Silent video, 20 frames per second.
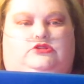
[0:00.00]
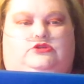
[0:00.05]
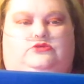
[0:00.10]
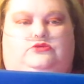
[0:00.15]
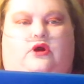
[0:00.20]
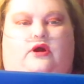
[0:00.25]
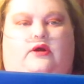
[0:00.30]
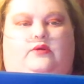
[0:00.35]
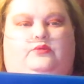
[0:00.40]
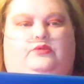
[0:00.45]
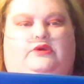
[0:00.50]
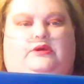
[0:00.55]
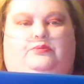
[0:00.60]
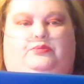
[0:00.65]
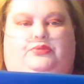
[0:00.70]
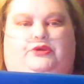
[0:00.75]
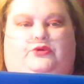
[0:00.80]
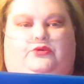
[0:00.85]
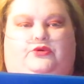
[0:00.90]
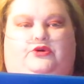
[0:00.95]
not
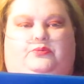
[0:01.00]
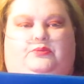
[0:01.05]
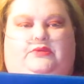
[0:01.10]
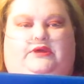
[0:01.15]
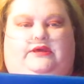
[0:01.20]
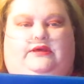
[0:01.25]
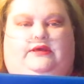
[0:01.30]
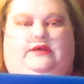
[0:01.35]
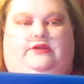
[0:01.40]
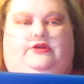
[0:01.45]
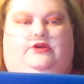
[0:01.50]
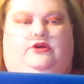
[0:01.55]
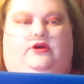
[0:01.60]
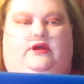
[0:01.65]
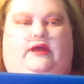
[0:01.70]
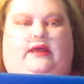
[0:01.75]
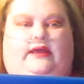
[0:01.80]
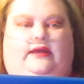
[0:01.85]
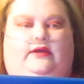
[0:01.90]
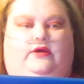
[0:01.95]
rebuke me in your
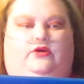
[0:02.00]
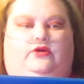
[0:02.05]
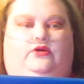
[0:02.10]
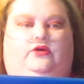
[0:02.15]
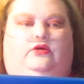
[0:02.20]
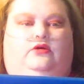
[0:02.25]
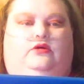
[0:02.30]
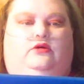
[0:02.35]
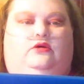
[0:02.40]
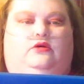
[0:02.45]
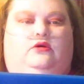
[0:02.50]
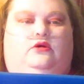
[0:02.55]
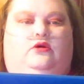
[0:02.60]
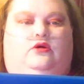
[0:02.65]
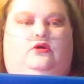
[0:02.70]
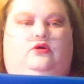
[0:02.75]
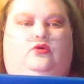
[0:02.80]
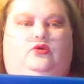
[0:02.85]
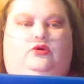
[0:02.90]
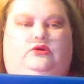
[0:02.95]
anger,
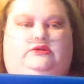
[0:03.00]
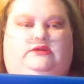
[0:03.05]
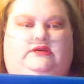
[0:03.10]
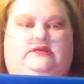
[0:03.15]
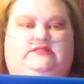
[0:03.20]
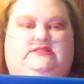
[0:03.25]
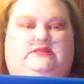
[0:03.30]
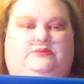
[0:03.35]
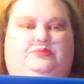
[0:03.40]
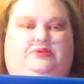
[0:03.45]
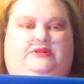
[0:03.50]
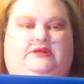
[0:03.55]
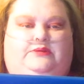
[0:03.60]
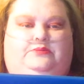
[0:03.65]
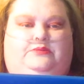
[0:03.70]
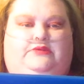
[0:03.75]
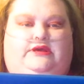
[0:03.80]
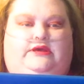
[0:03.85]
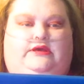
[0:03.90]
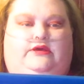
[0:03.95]
or discipline
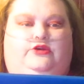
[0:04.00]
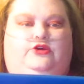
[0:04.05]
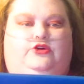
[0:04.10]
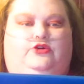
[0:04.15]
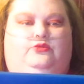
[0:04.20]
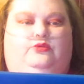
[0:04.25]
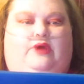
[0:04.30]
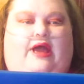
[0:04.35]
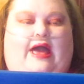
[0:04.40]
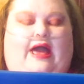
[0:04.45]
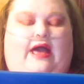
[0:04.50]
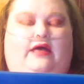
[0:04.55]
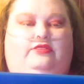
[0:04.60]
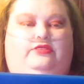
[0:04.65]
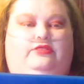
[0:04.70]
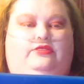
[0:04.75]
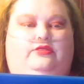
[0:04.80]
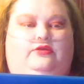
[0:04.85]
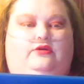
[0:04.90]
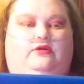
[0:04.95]
me in your wrath.
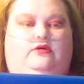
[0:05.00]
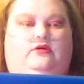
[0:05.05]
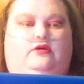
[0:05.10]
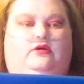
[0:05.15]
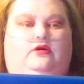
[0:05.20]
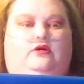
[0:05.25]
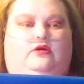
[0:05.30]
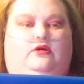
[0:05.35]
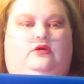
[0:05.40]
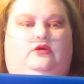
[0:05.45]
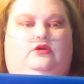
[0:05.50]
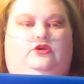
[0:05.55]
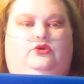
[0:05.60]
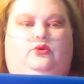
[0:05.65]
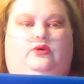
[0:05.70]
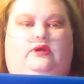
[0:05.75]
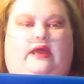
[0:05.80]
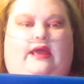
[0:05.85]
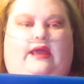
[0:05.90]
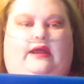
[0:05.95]

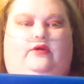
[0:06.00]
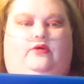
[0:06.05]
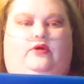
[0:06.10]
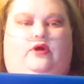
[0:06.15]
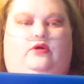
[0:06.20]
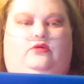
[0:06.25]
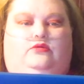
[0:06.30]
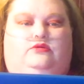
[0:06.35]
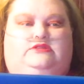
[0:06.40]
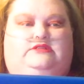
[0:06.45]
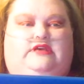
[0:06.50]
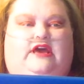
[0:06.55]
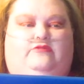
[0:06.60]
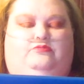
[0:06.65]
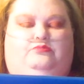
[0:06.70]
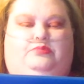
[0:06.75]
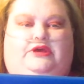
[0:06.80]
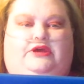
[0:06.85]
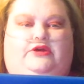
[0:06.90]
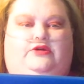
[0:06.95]
Your arrows have
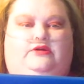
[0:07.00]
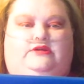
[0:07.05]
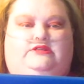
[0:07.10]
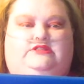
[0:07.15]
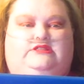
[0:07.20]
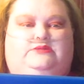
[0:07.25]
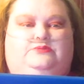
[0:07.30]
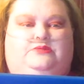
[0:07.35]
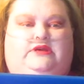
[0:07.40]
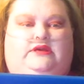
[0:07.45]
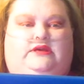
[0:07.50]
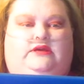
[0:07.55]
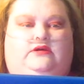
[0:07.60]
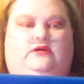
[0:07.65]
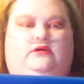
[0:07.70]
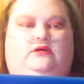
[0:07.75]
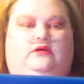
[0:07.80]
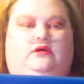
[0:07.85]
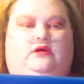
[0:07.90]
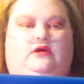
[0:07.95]
pierced me,
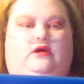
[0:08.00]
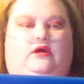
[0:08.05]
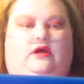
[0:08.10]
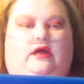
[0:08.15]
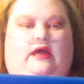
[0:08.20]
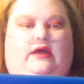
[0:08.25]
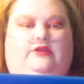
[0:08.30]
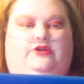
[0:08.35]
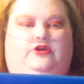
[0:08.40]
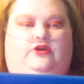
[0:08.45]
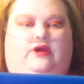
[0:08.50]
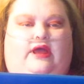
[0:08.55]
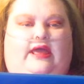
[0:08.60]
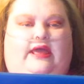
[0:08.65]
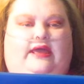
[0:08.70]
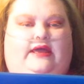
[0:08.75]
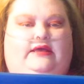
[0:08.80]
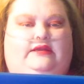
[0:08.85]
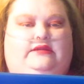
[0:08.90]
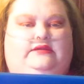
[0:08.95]
and your
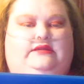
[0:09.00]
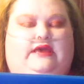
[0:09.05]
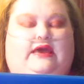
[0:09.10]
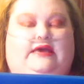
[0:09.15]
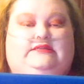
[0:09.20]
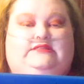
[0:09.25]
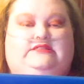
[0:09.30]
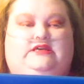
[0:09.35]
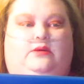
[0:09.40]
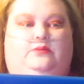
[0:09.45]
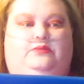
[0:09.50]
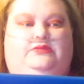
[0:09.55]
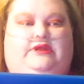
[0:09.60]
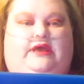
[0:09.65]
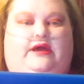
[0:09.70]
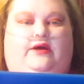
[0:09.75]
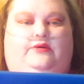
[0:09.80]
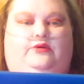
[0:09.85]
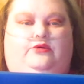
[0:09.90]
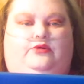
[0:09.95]
hand has come
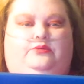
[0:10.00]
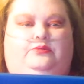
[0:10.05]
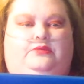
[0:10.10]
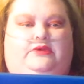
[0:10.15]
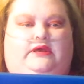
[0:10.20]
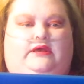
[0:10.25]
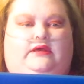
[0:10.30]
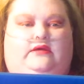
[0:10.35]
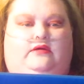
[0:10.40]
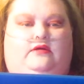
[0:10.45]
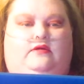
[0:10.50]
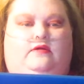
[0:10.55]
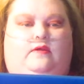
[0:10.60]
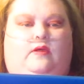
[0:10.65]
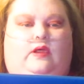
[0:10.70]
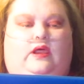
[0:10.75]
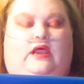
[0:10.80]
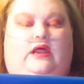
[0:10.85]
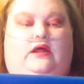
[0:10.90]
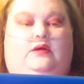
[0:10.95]
down on me.
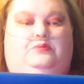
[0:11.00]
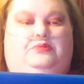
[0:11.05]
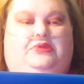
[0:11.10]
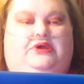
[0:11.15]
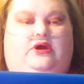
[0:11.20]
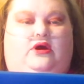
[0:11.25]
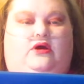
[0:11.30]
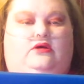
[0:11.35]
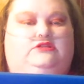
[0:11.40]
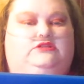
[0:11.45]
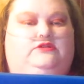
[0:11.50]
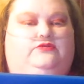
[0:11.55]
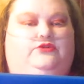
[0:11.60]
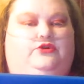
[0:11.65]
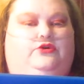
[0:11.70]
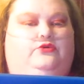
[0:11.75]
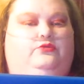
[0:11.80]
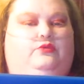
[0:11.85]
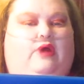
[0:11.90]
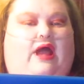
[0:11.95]
Because of
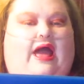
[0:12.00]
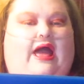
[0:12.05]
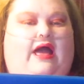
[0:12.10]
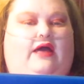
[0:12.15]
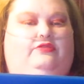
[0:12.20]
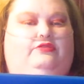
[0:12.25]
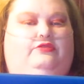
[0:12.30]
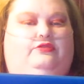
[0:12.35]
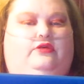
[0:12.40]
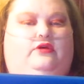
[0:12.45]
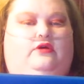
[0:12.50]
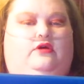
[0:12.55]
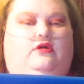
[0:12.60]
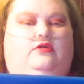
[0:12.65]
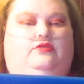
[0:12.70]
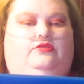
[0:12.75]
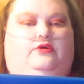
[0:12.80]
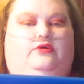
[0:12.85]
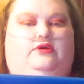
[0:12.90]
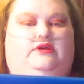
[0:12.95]
your wrath,
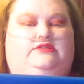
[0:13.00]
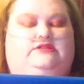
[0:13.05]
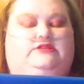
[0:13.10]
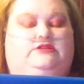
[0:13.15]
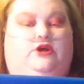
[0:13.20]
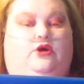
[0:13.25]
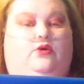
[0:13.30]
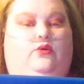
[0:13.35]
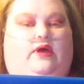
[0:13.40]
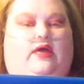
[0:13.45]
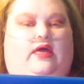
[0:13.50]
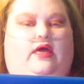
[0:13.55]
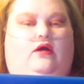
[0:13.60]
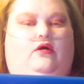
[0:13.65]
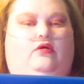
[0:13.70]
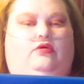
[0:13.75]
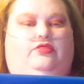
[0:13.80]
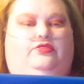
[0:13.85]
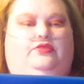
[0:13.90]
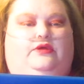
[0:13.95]
there is no
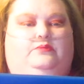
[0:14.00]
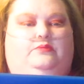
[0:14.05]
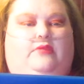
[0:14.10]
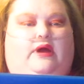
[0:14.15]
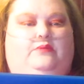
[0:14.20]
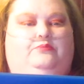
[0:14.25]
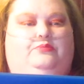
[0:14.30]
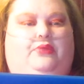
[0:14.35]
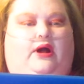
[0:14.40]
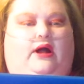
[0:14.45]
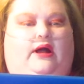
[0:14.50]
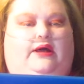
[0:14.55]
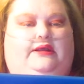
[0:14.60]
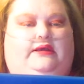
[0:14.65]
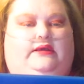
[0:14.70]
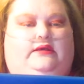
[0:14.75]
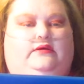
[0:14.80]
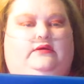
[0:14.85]
health in my body.